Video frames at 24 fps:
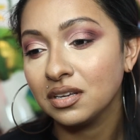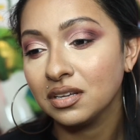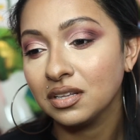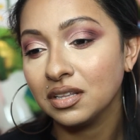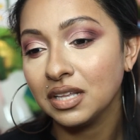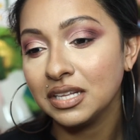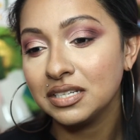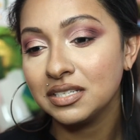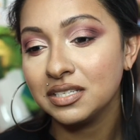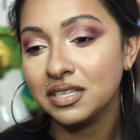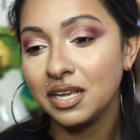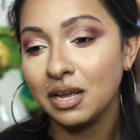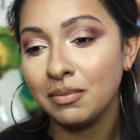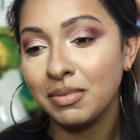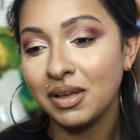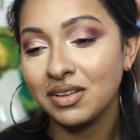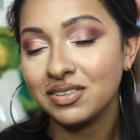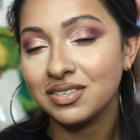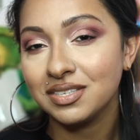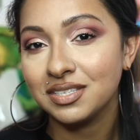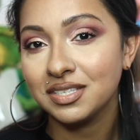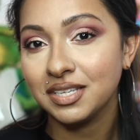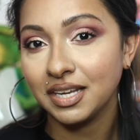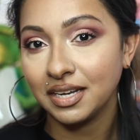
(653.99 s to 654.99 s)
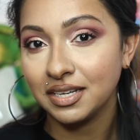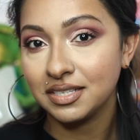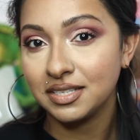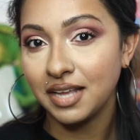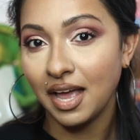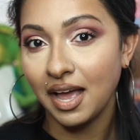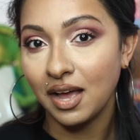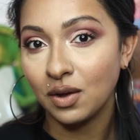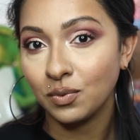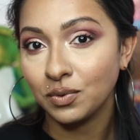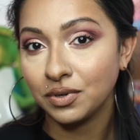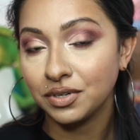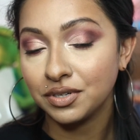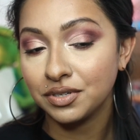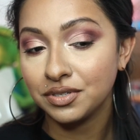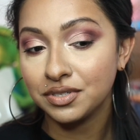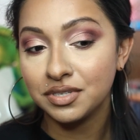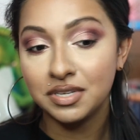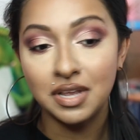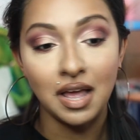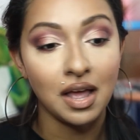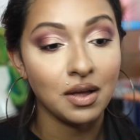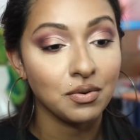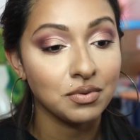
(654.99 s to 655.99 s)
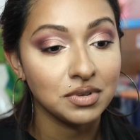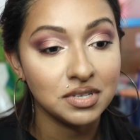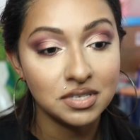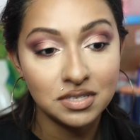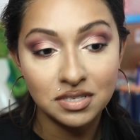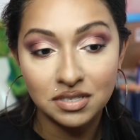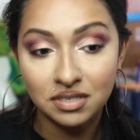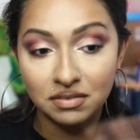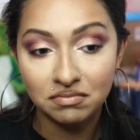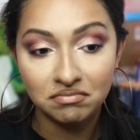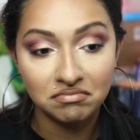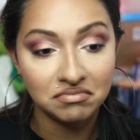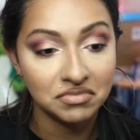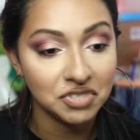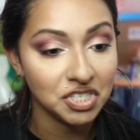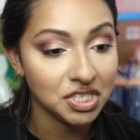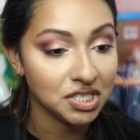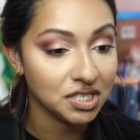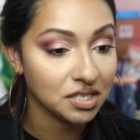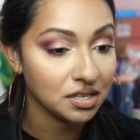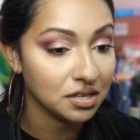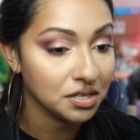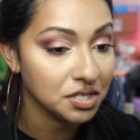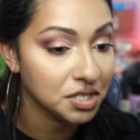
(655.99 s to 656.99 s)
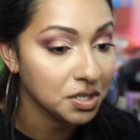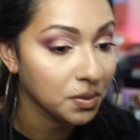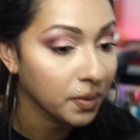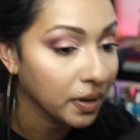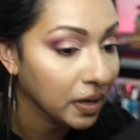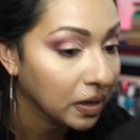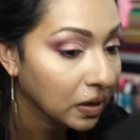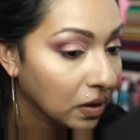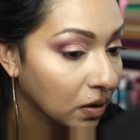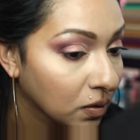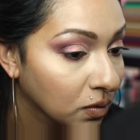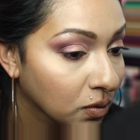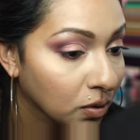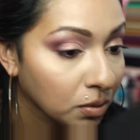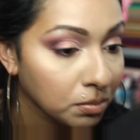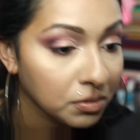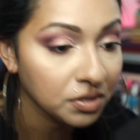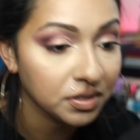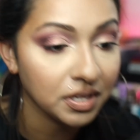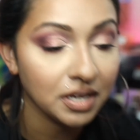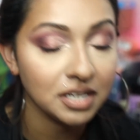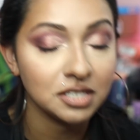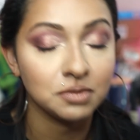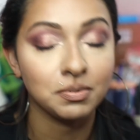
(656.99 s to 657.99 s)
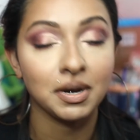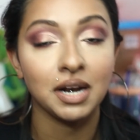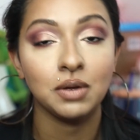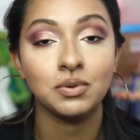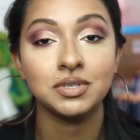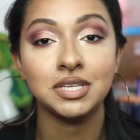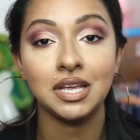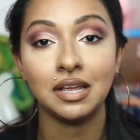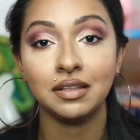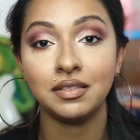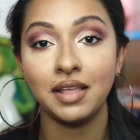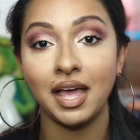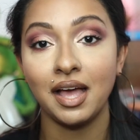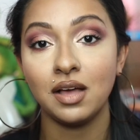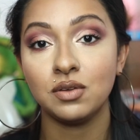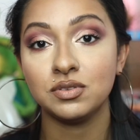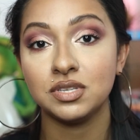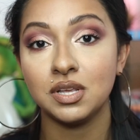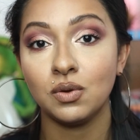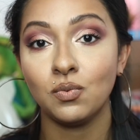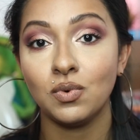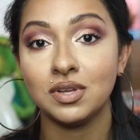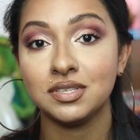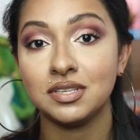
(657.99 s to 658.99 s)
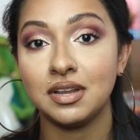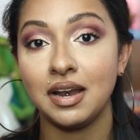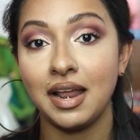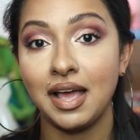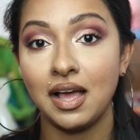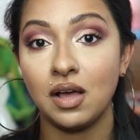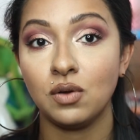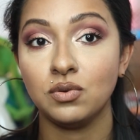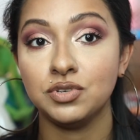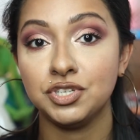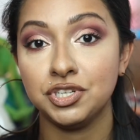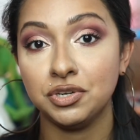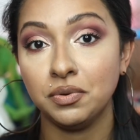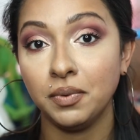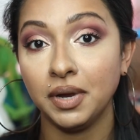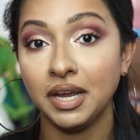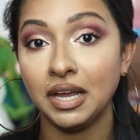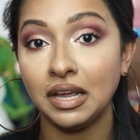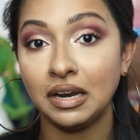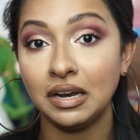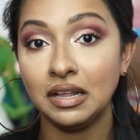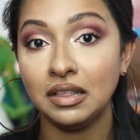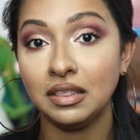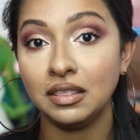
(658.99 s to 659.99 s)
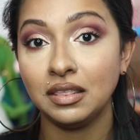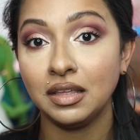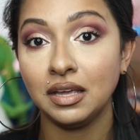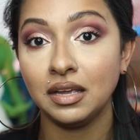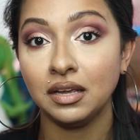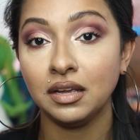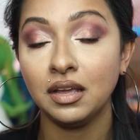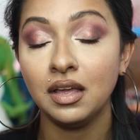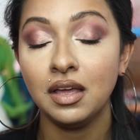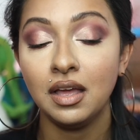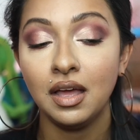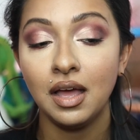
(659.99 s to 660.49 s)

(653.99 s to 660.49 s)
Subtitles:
Let's say about 6 hours. I was just doing normal things, but I was in the house. I wasn't out doing anything.